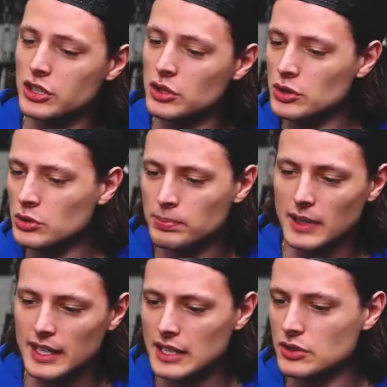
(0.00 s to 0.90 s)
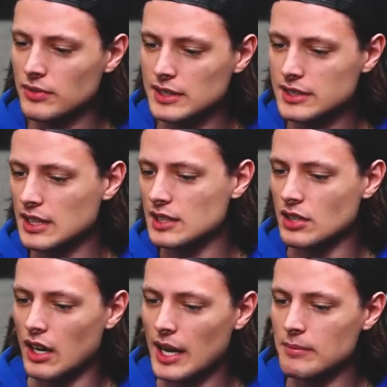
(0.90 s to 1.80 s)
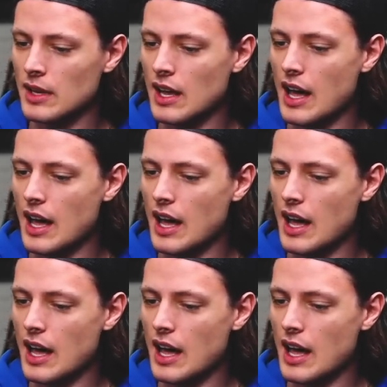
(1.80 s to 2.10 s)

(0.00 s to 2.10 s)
so you were playing at Juventus at the time.